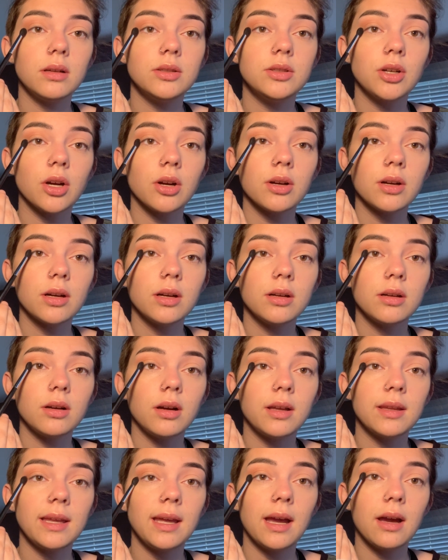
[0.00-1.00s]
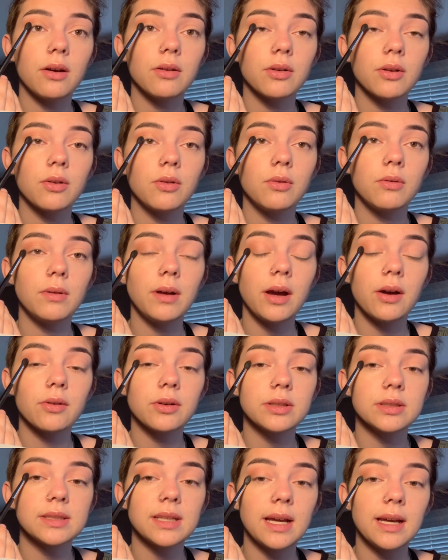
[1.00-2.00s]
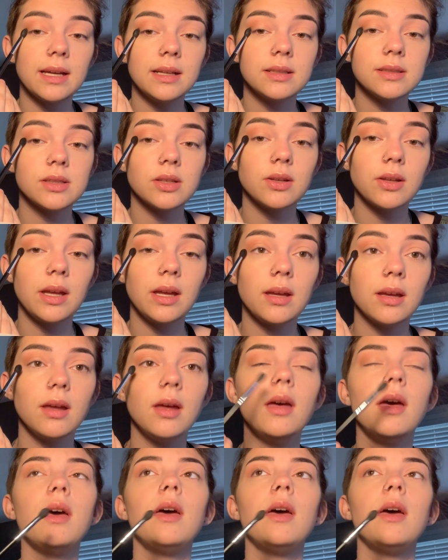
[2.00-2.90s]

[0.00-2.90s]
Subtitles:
dark on the outer side. So like,